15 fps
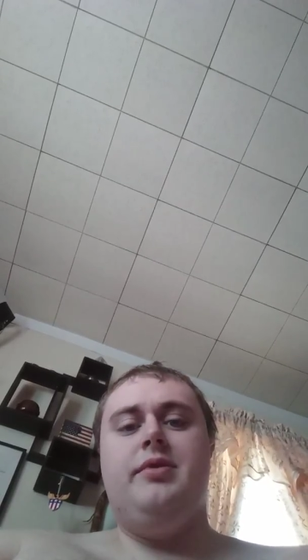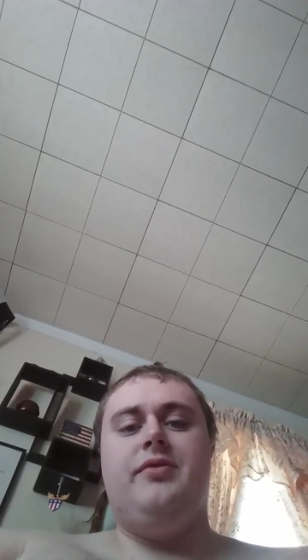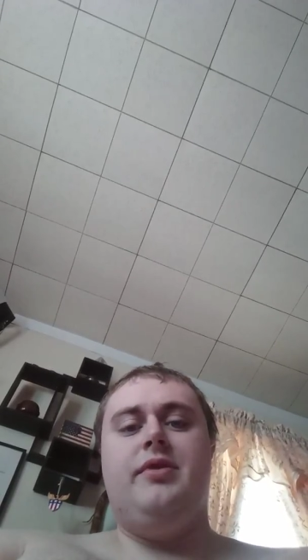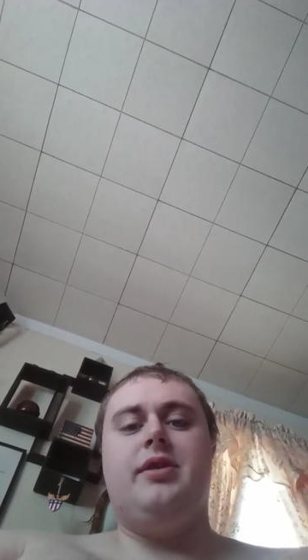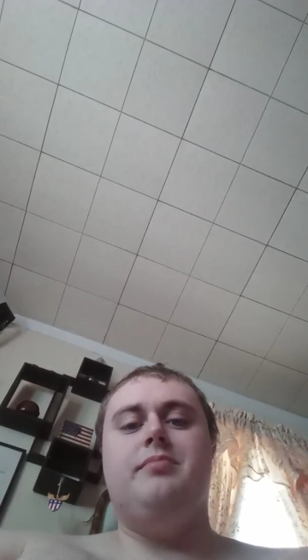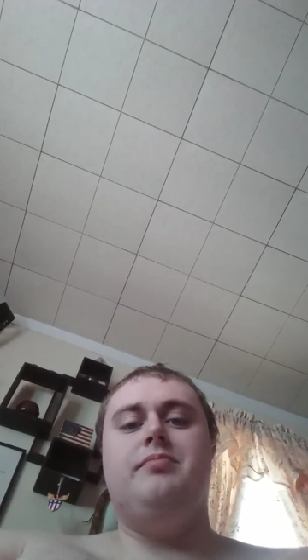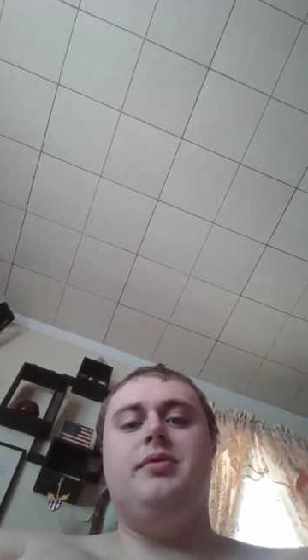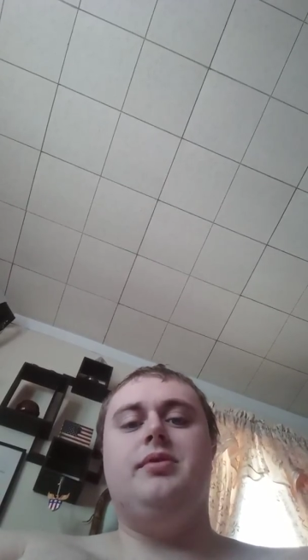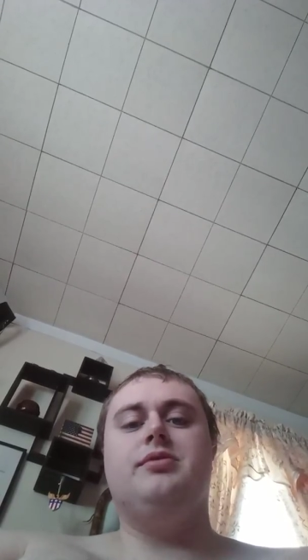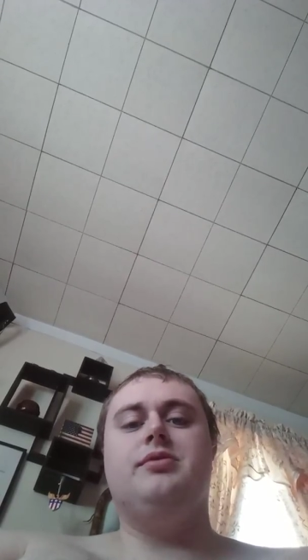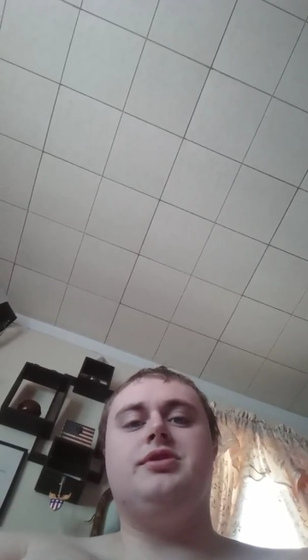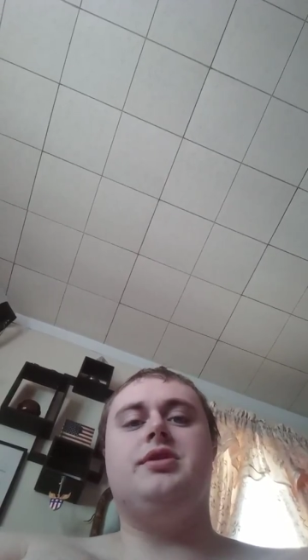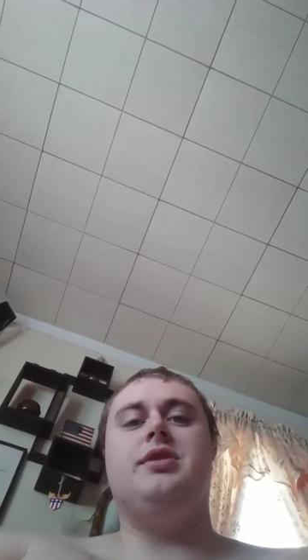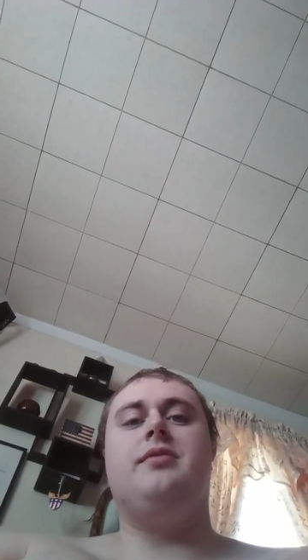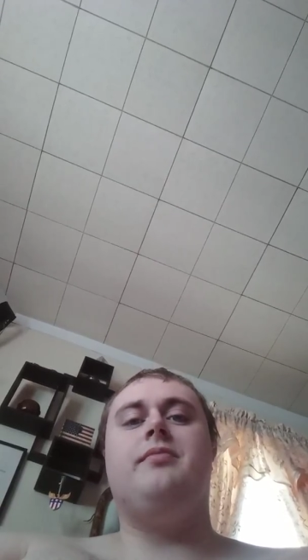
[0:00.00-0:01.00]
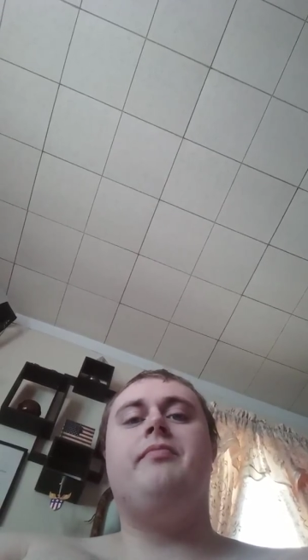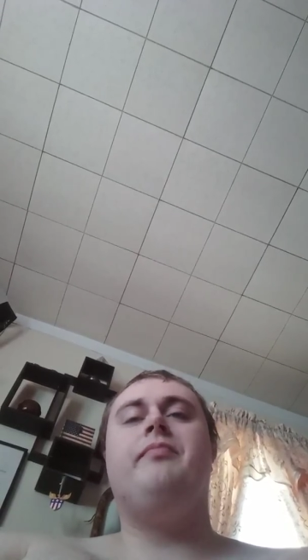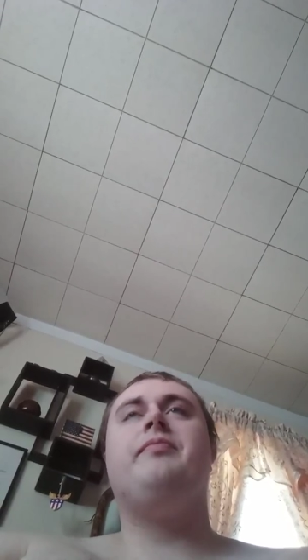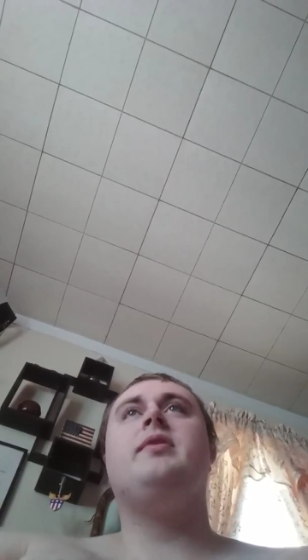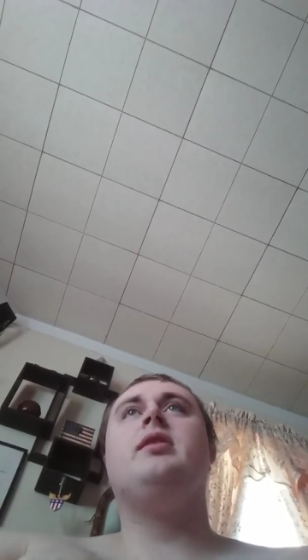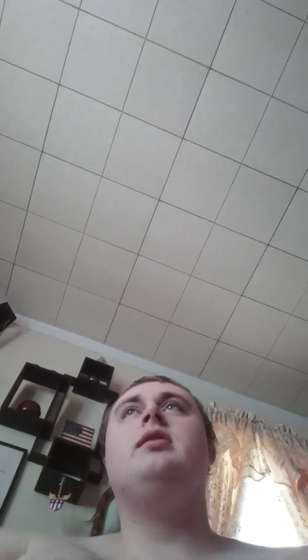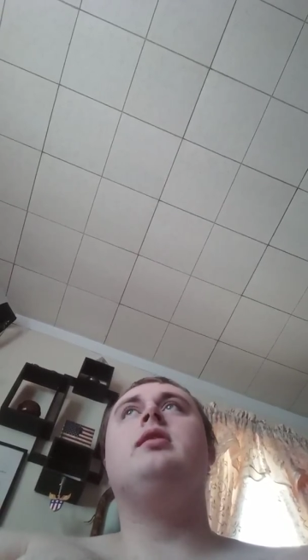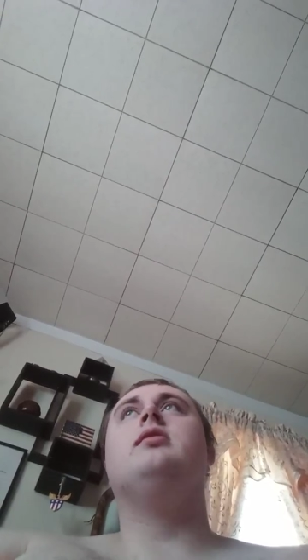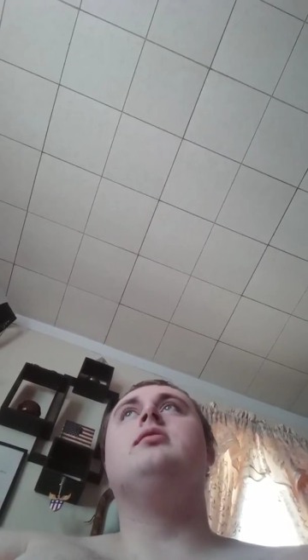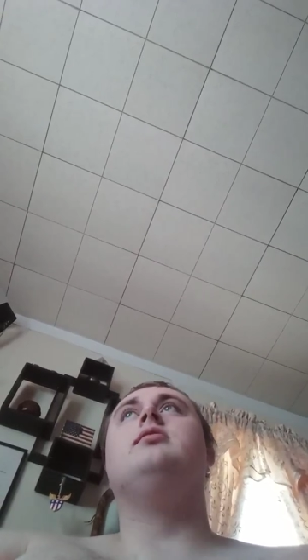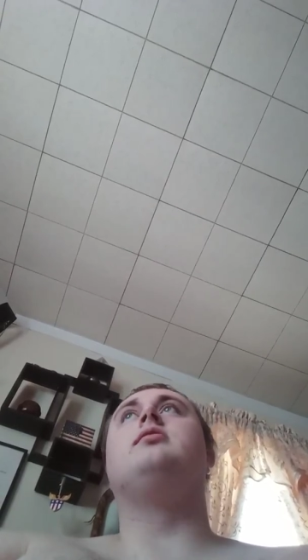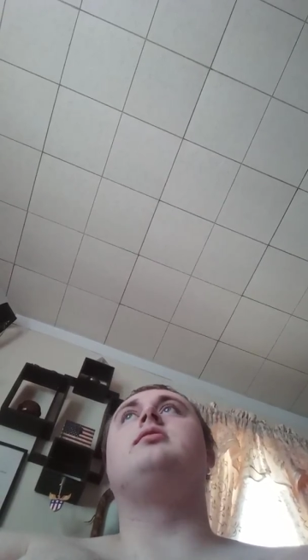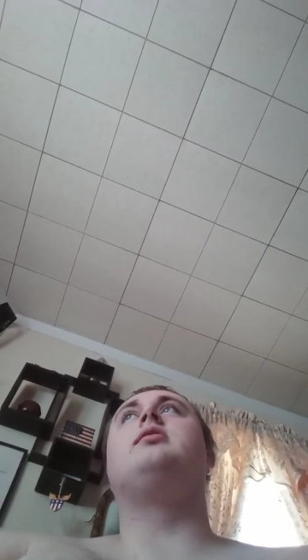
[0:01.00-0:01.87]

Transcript: fucking bullshit. Look,